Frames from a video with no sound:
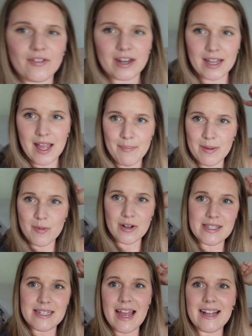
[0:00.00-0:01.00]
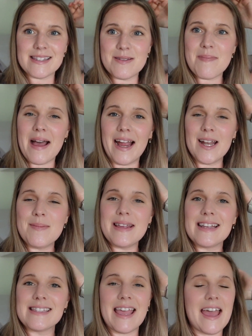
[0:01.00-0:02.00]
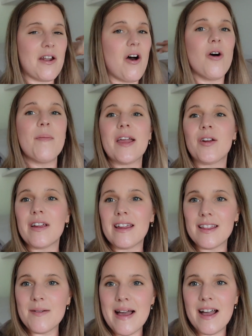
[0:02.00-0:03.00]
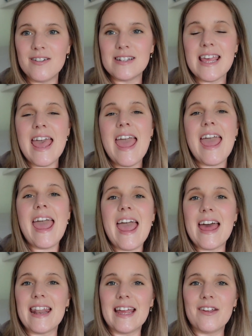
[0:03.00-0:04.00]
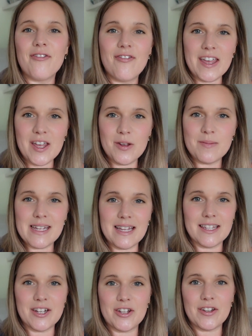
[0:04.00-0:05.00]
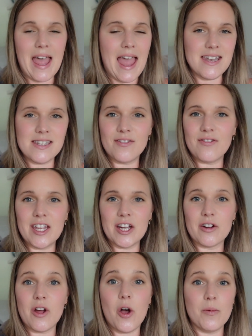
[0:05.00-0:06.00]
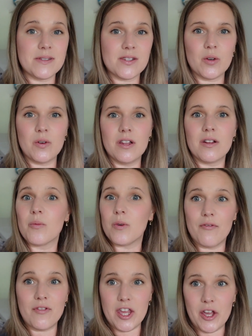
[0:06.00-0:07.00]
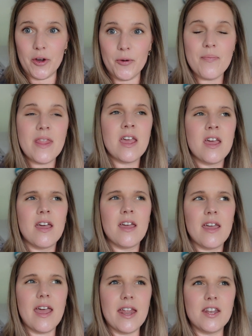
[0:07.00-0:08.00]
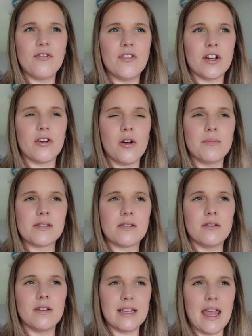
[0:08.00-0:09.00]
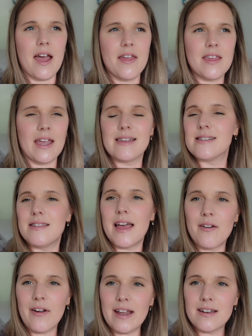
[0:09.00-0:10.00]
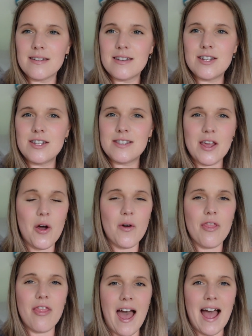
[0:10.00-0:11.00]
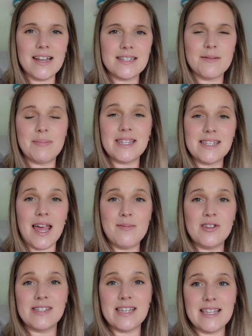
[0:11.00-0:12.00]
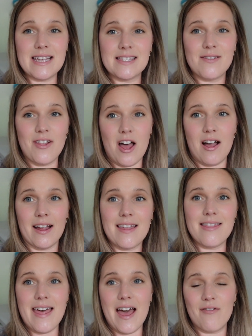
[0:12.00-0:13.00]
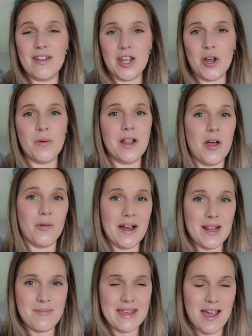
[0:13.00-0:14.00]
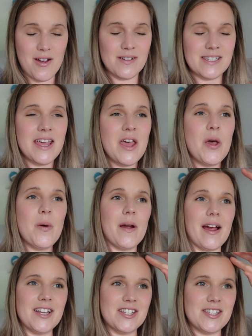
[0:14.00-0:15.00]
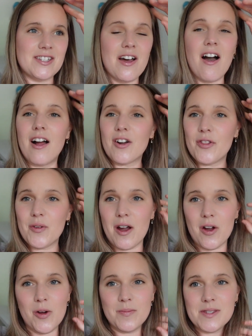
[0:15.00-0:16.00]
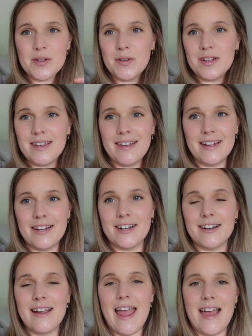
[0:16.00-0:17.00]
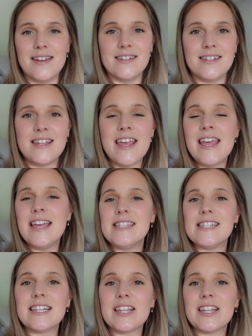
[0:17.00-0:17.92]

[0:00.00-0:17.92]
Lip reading: got a couple more stacks in behind me because I had all my curriculum out, and I filmed a little end of year homeschool review. End of year homeschool. Yeah, I think I said that right. So that, by the time you see this vlog, that video will already be out, where I just talked through our homeschool year and did a